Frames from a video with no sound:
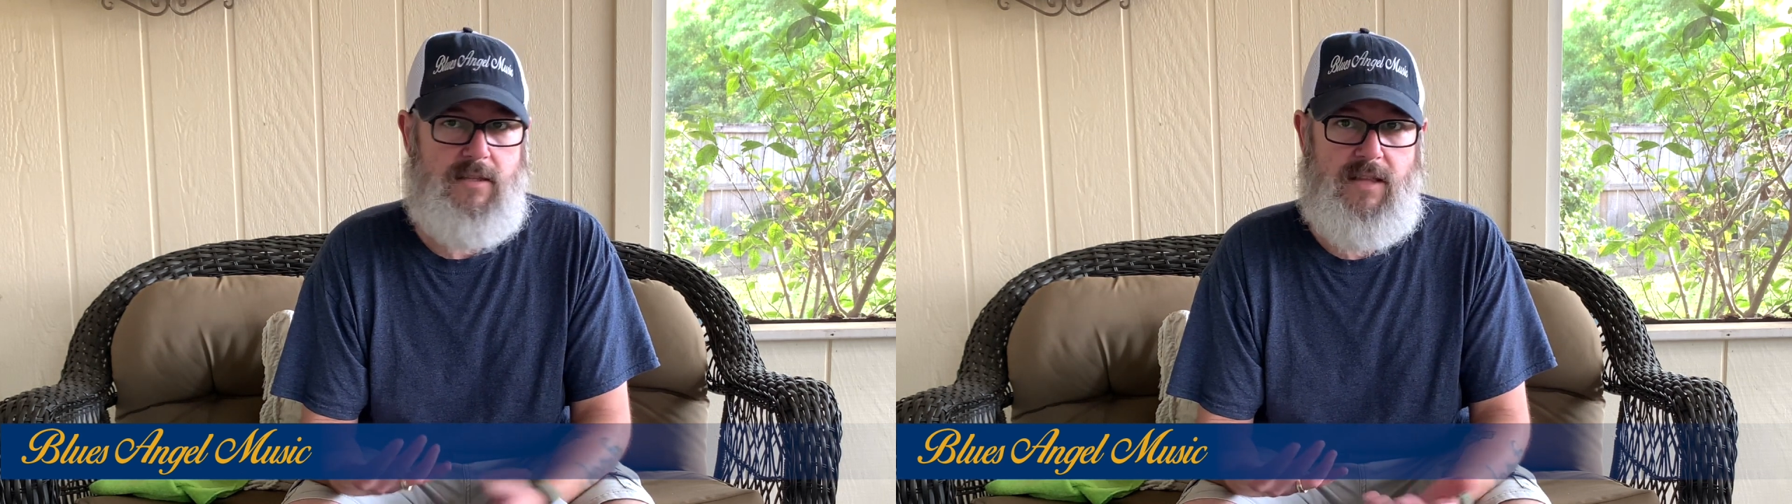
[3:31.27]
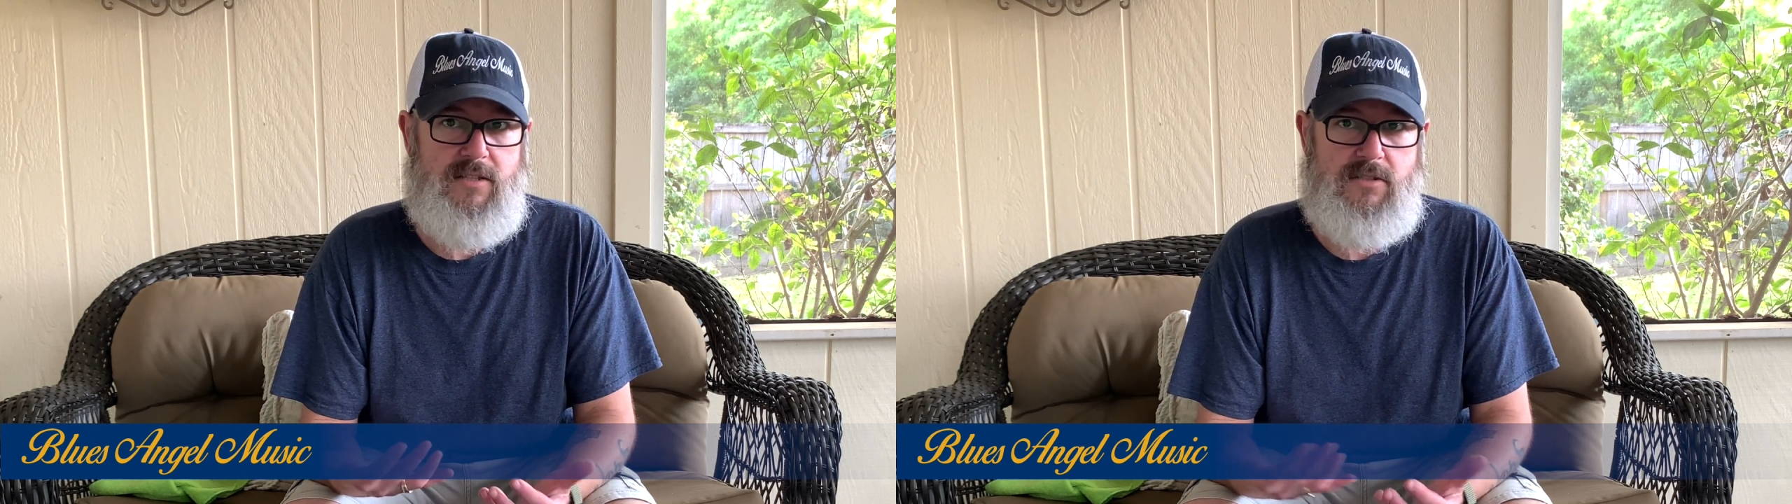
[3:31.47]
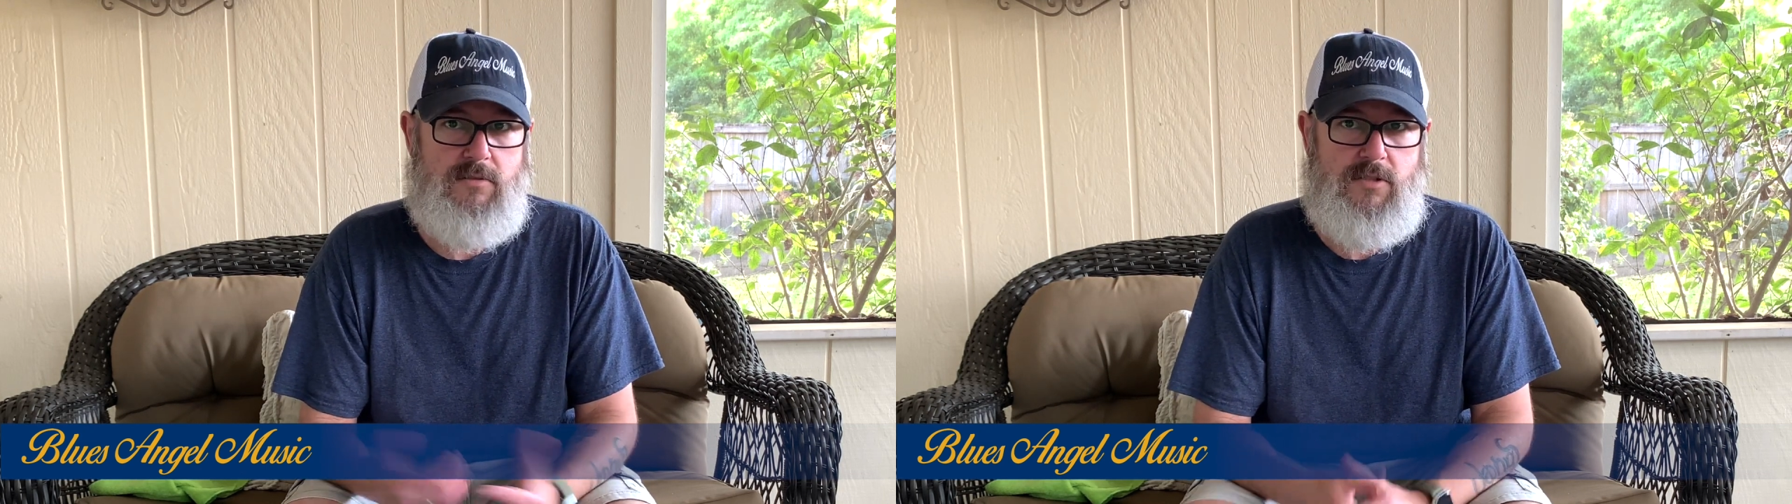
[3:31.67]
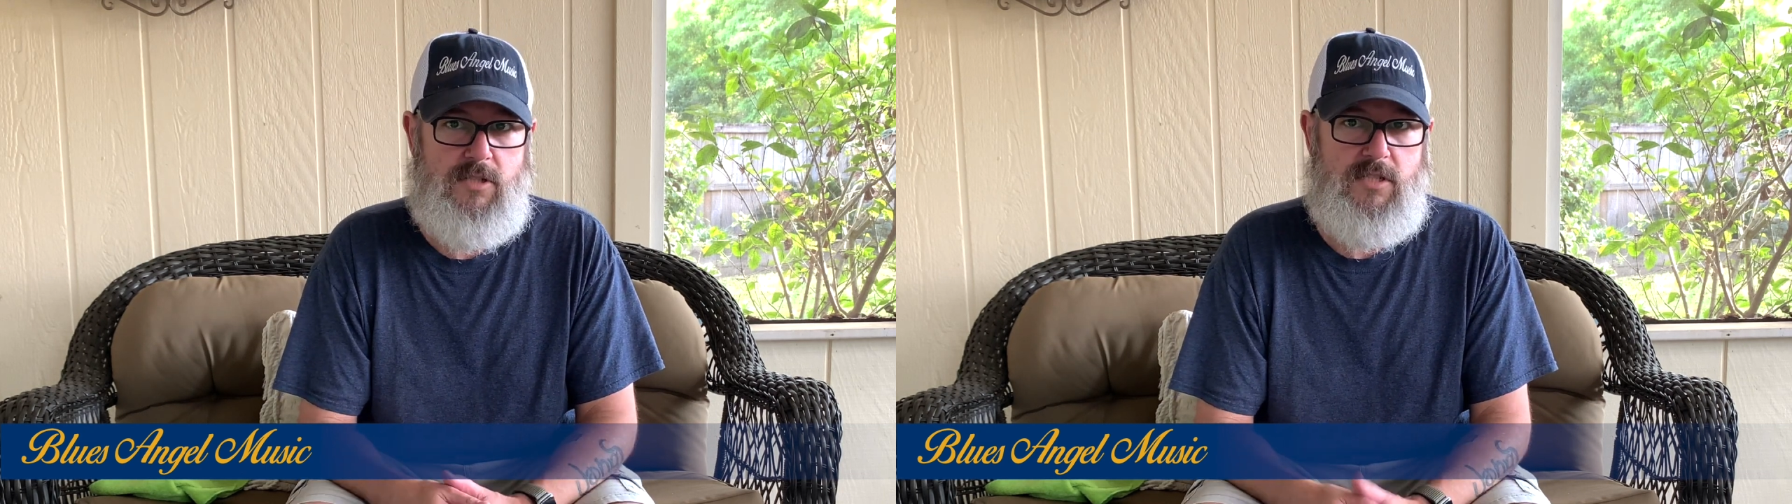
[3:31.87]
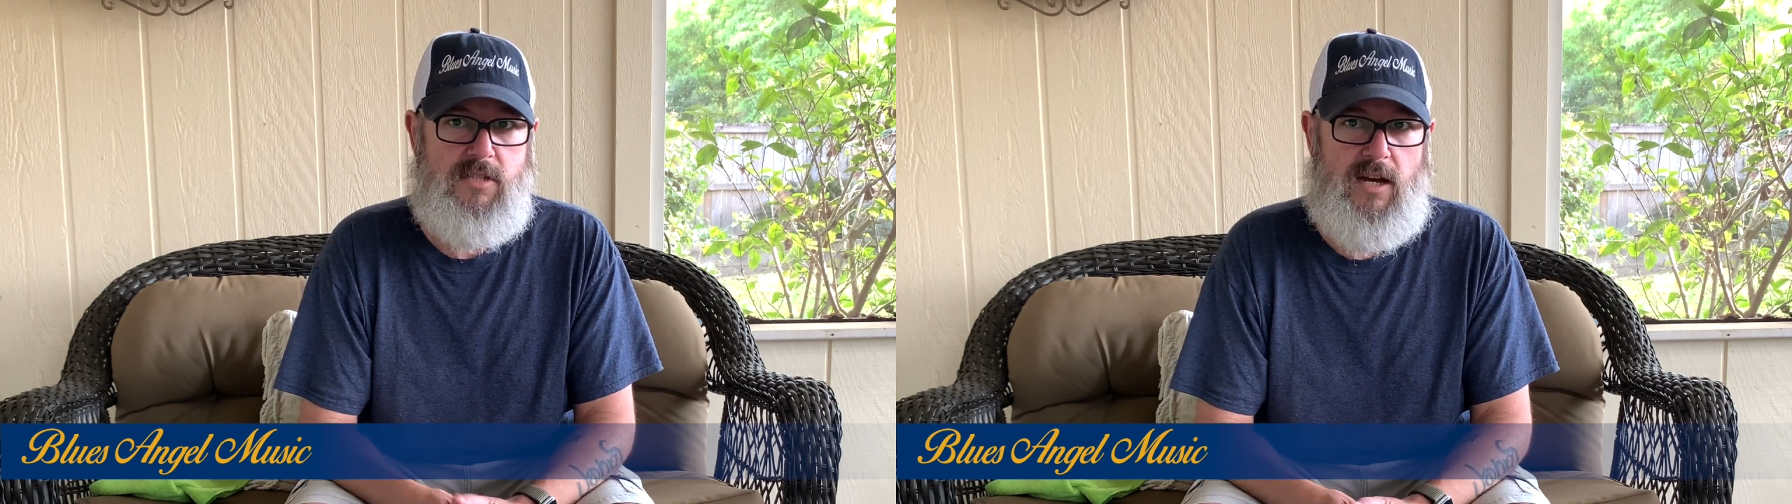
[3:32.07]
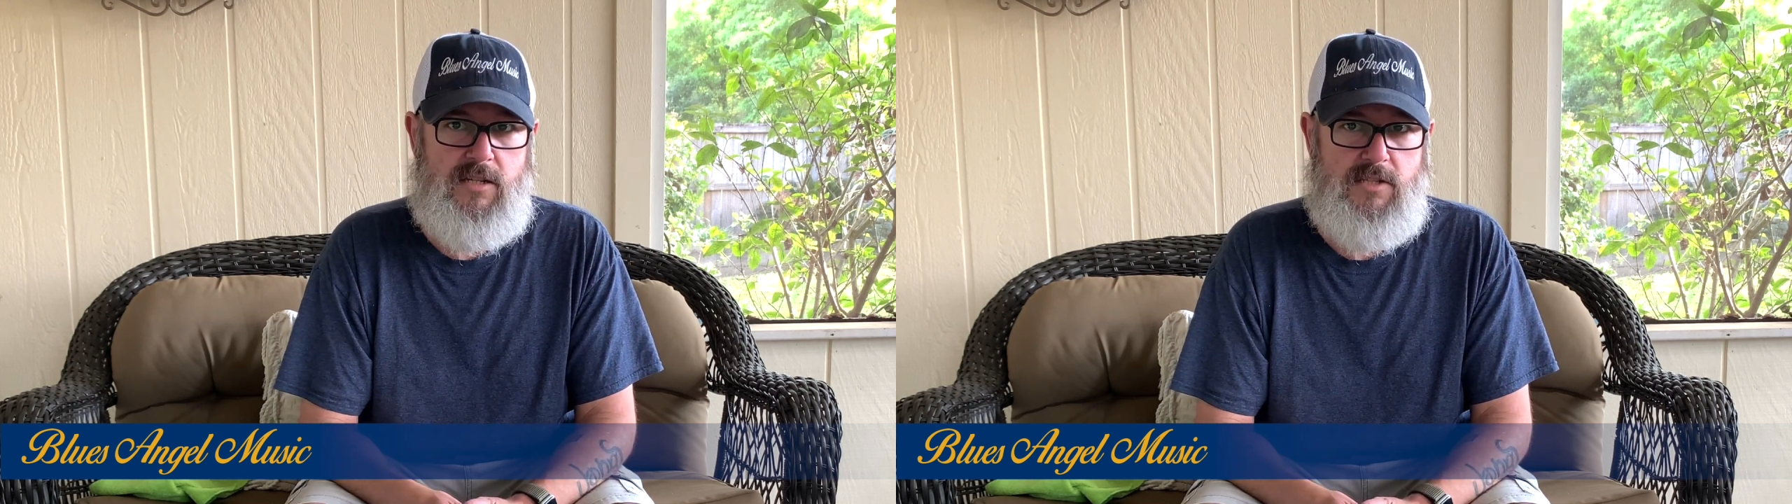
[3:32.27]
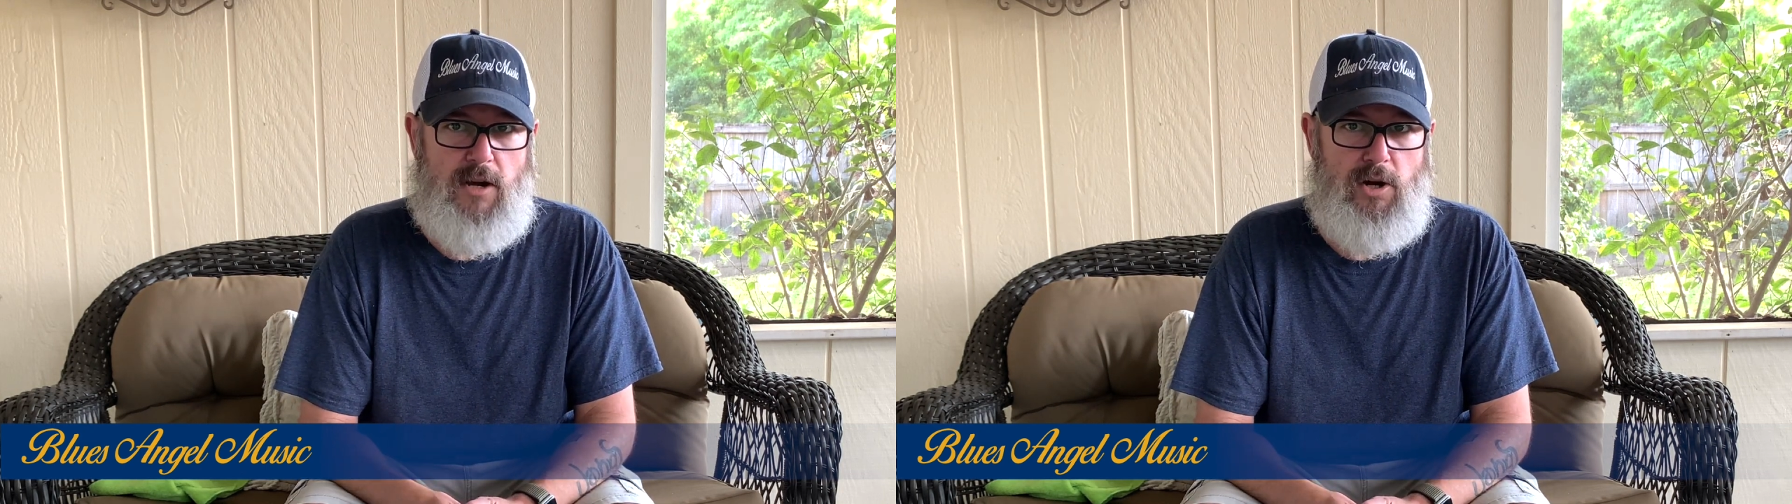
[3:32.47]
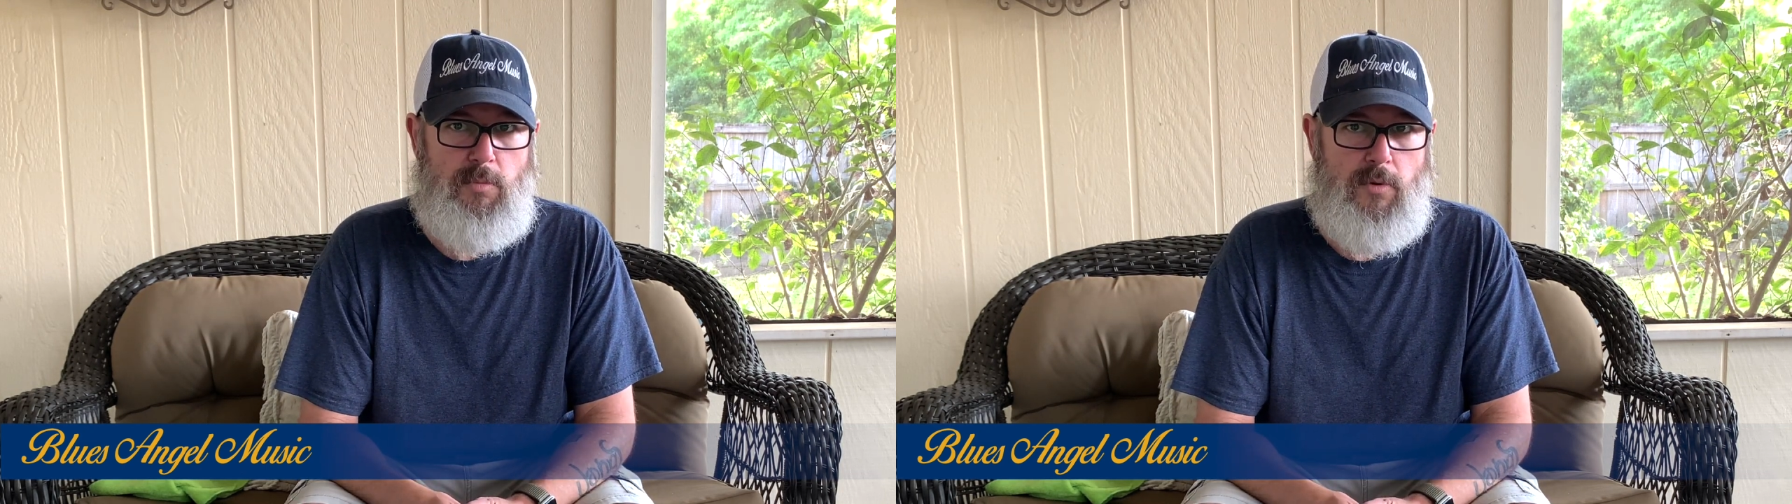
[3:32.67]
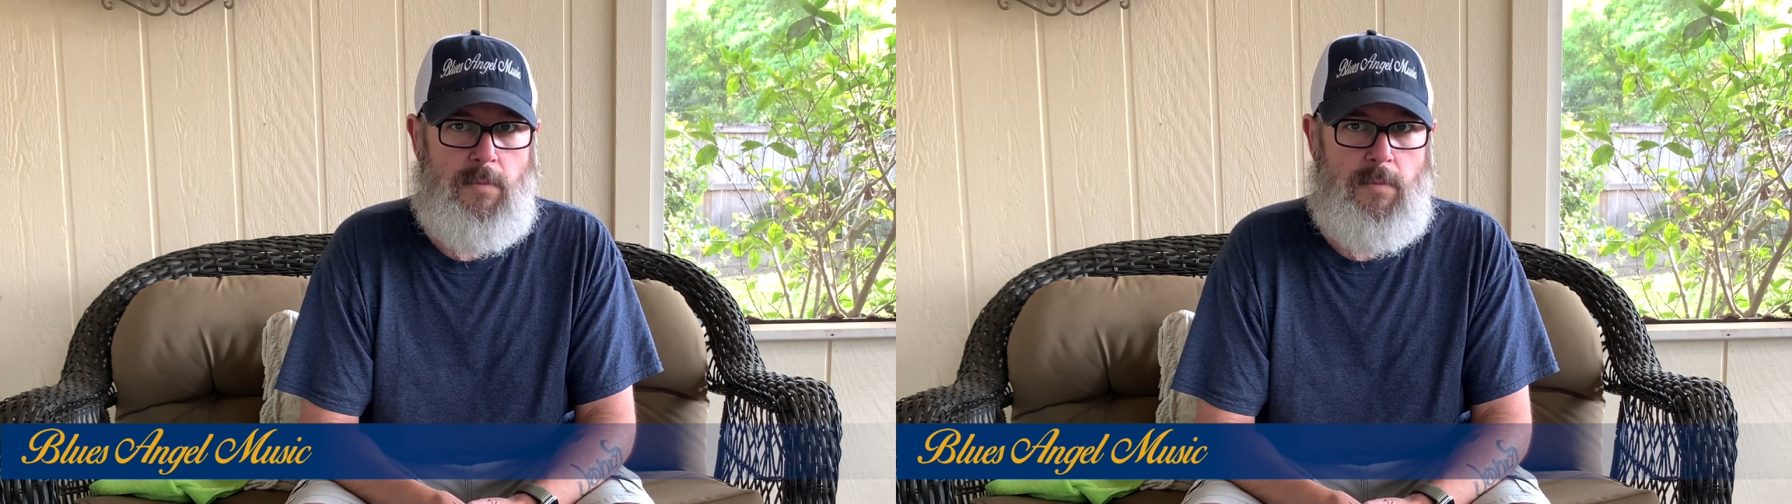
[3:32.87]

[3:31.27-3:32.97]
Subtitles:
and that's just not desirable.